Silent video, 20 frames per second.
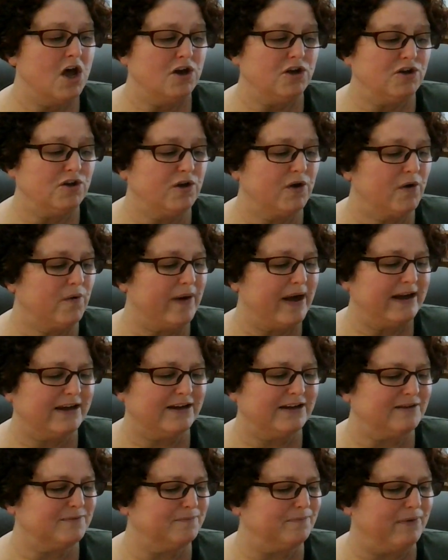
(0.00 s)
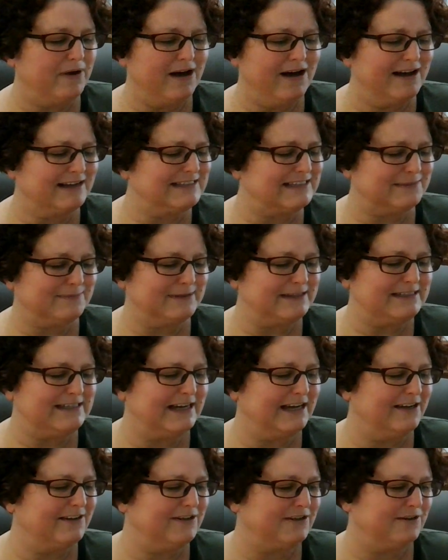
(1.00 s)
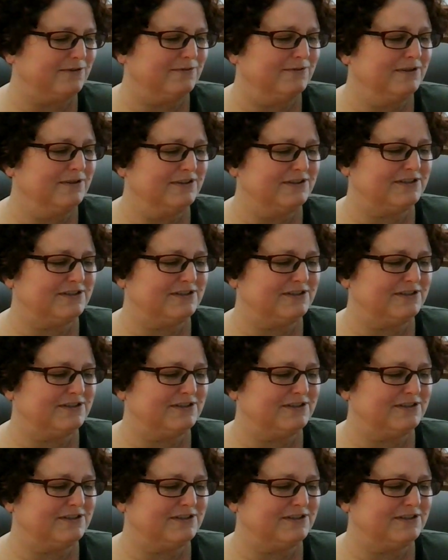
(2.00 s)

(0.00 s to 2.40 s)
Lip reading: "No, I couldn't possibly tell you,"